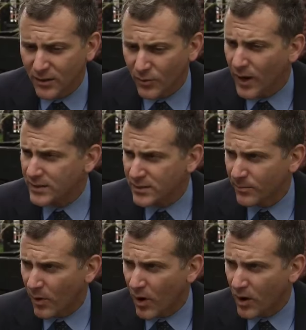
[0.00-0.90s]
raise the
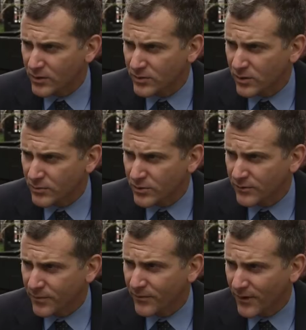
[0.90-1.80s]
bar in terms
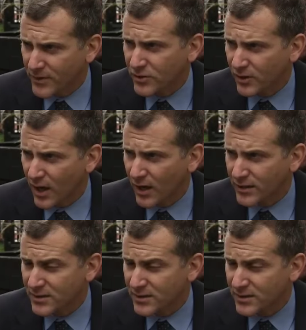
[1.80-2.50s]
of professional hockey